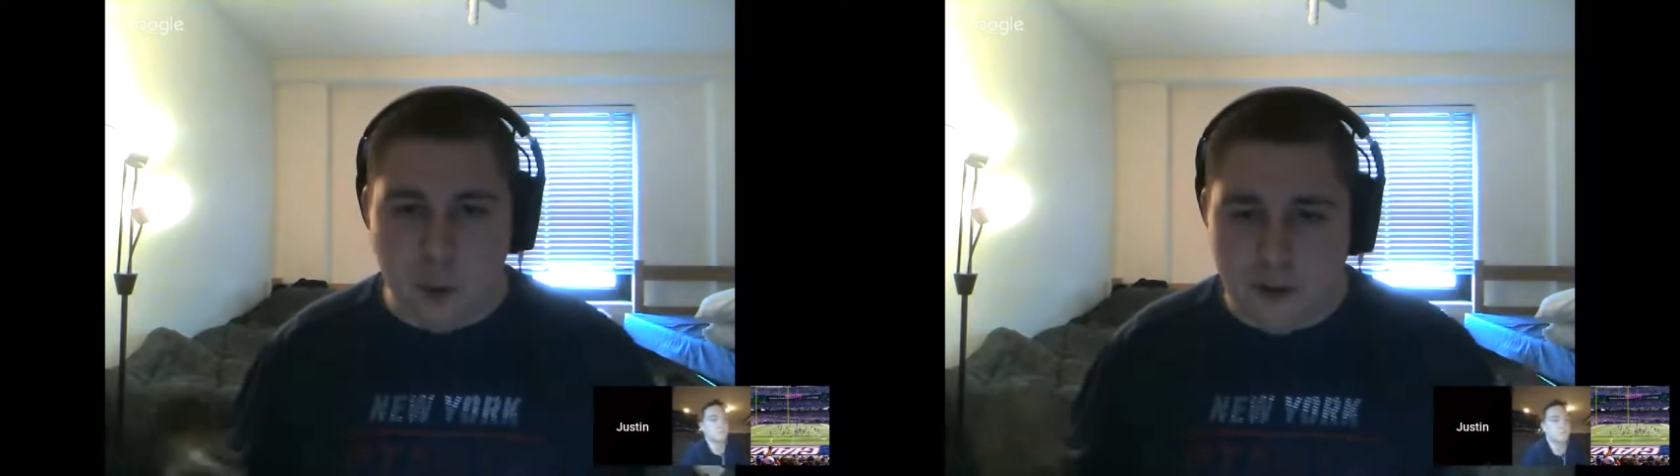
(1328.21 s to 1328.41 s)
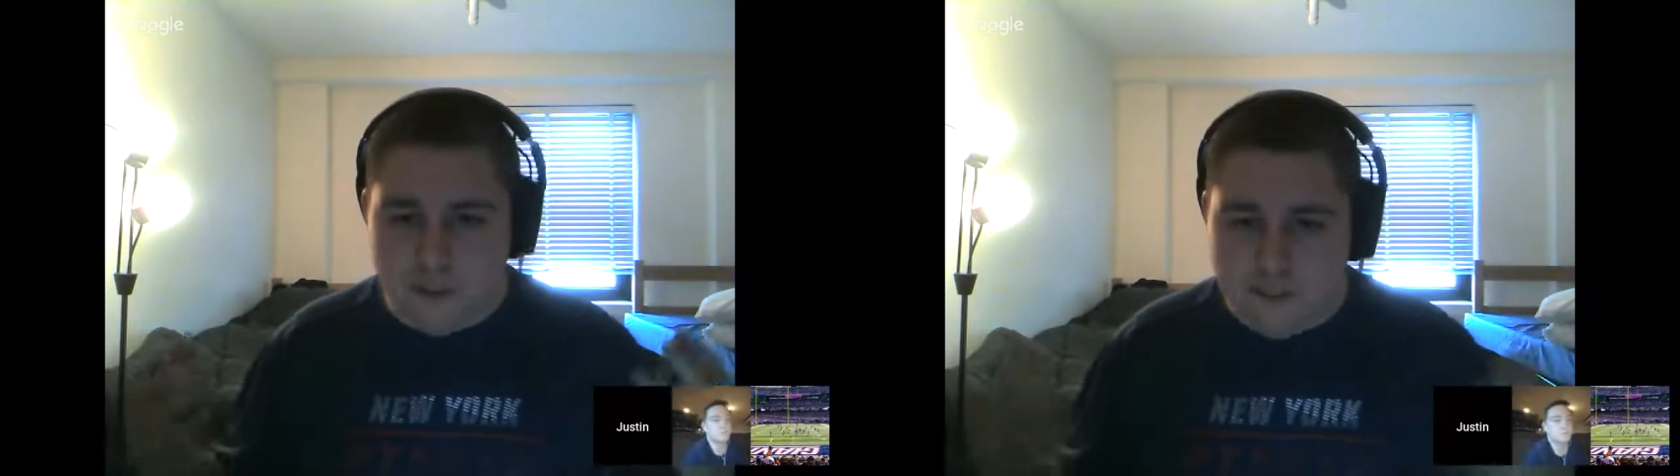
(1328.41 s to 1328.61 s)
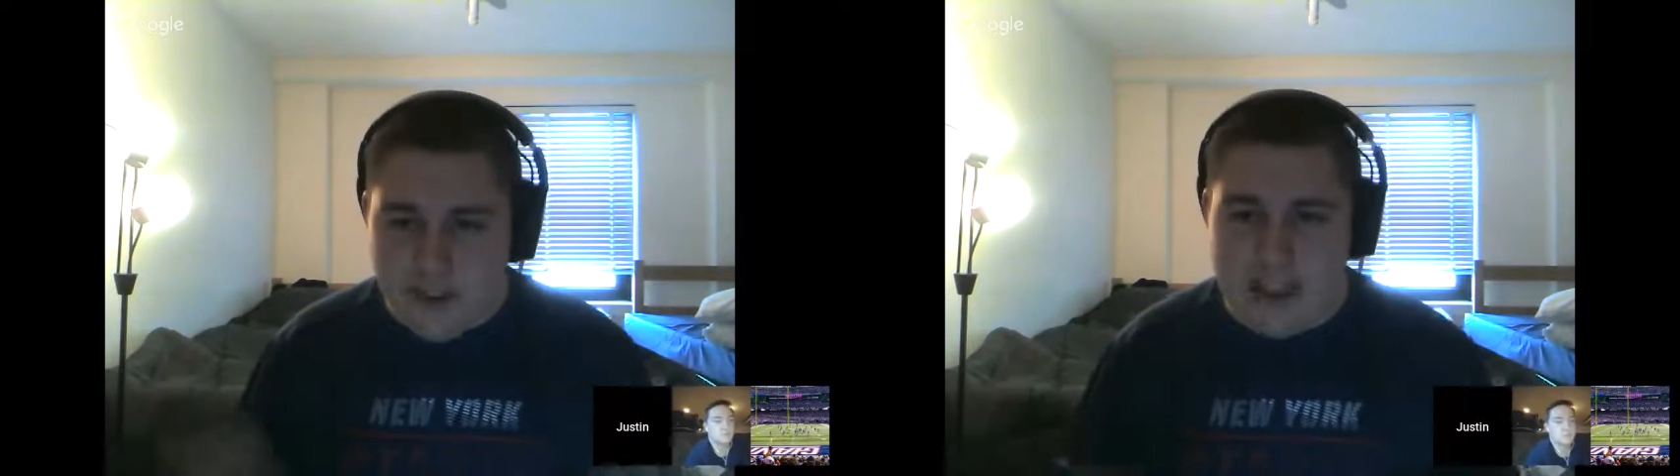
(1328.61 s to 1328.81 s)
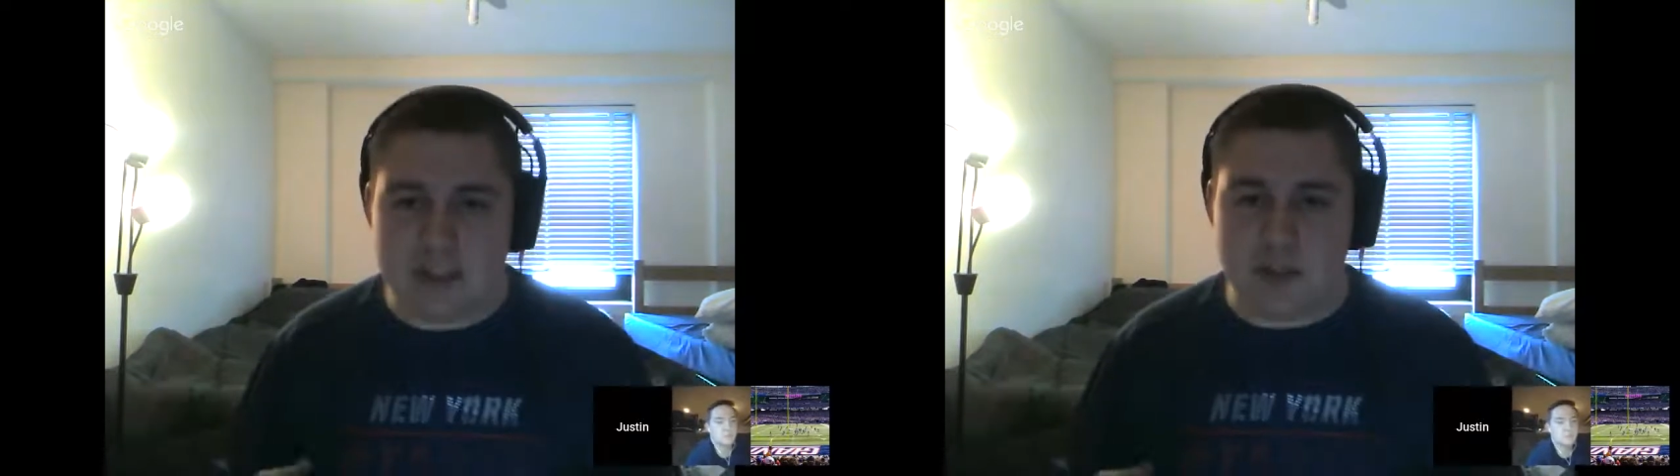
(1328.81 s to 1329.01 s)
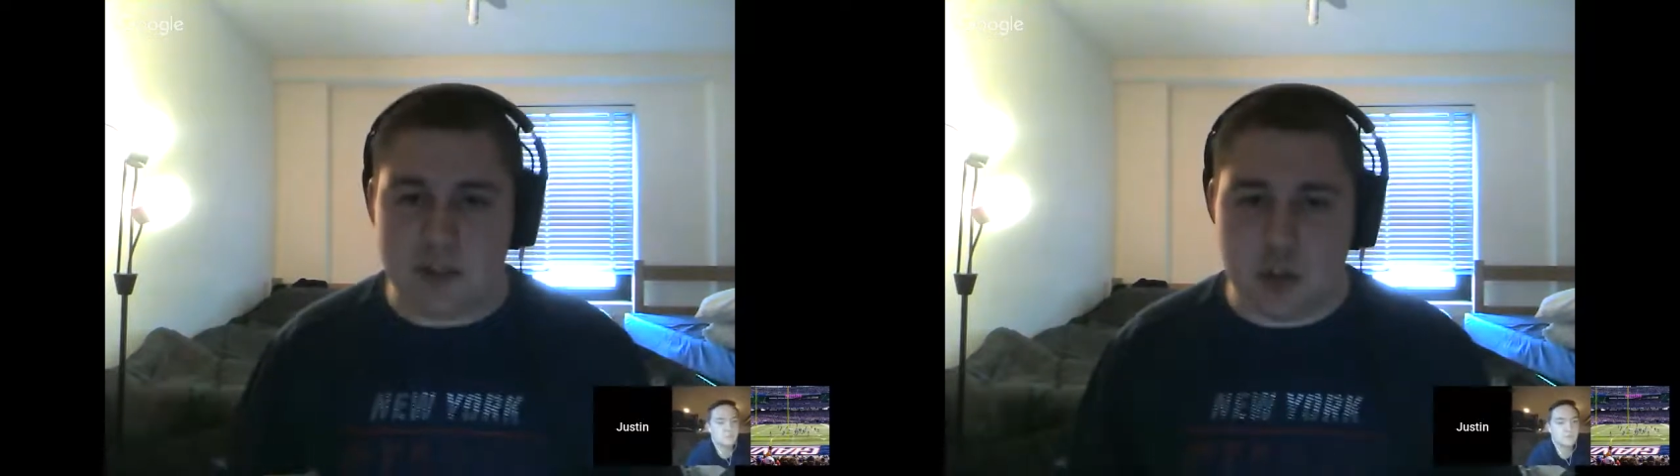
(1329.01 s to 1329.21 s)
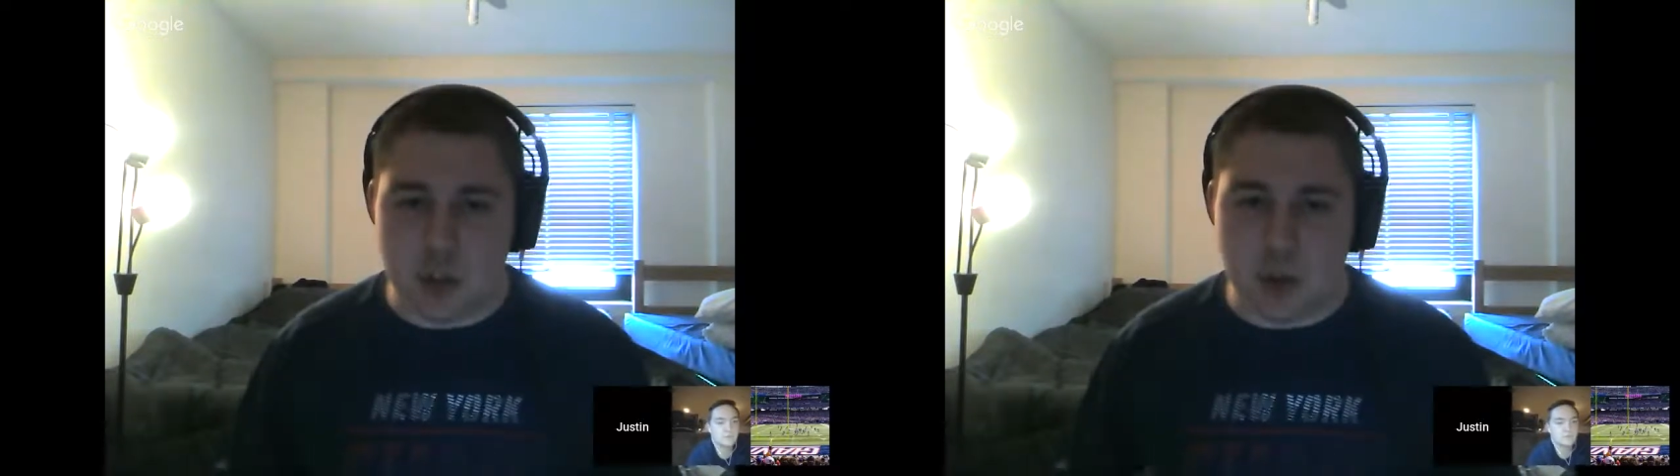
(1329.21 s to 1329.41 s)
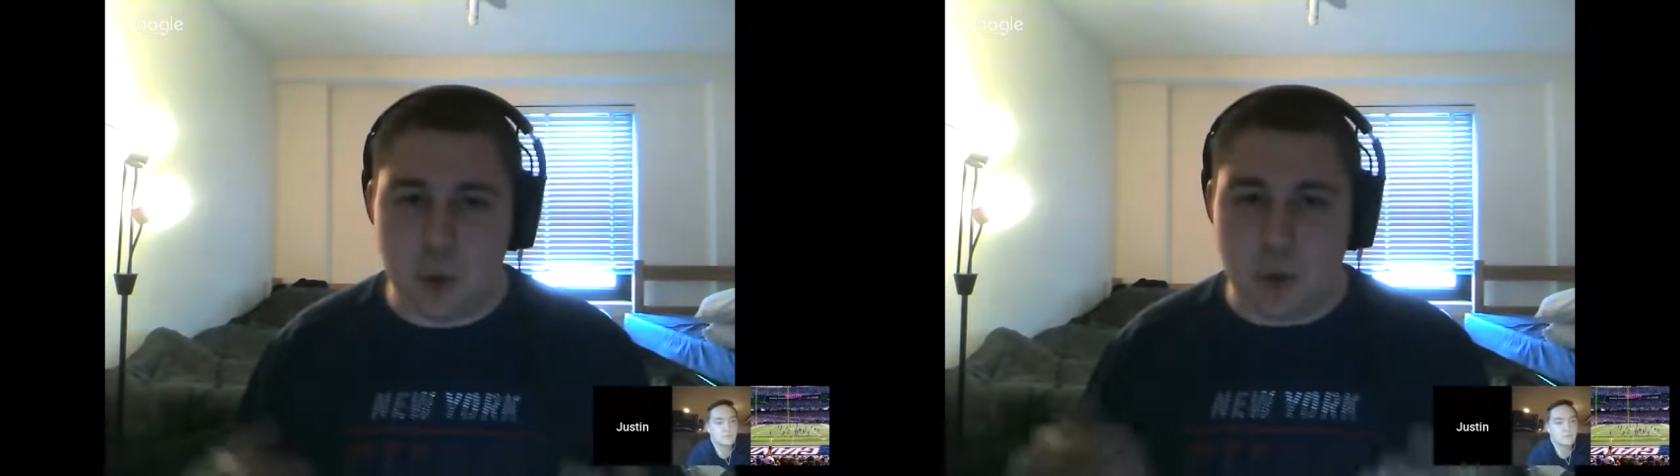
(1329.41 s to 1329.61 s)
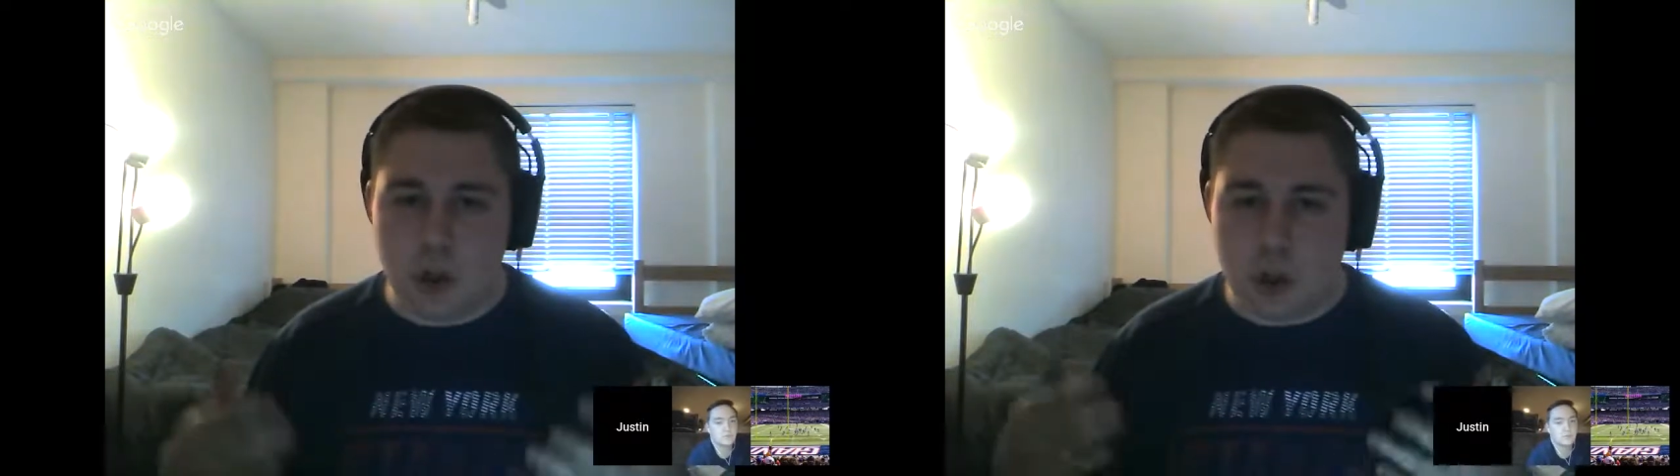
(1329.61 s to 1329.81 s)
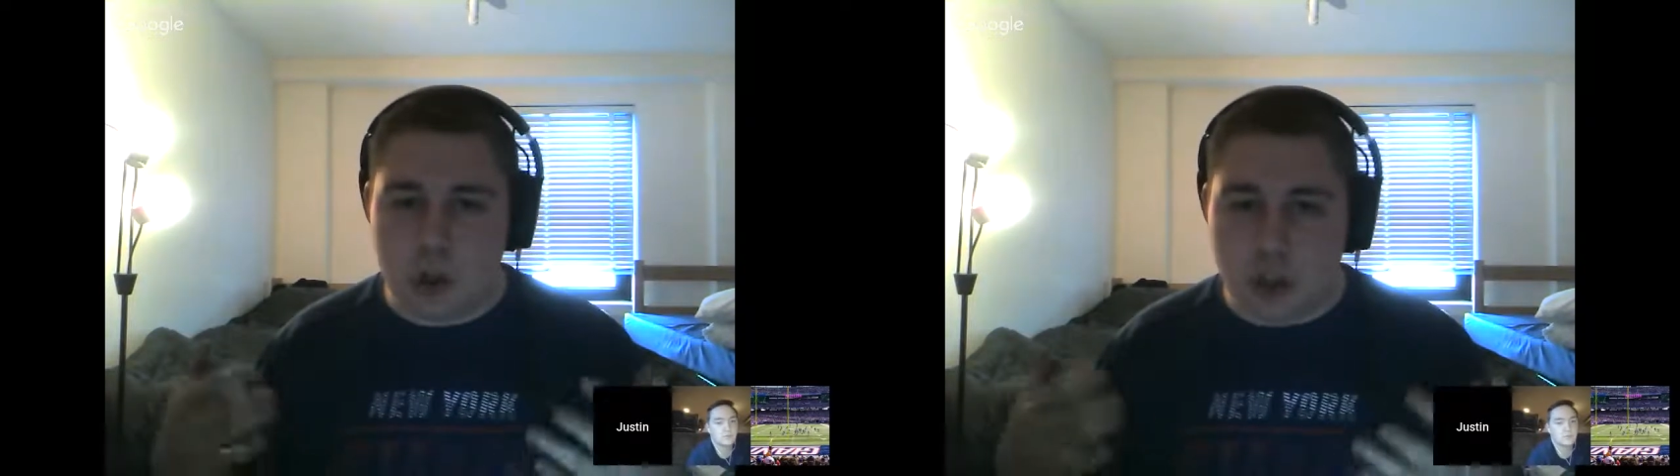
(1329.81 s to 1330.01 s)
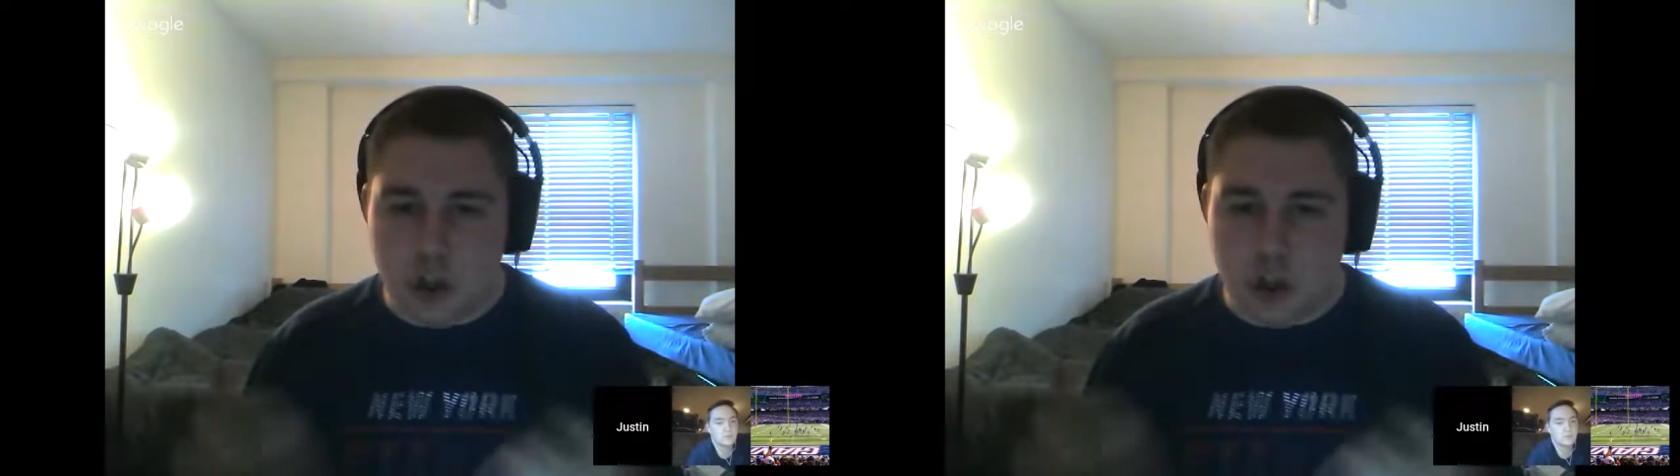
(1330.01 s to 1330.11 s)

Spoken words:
for fans to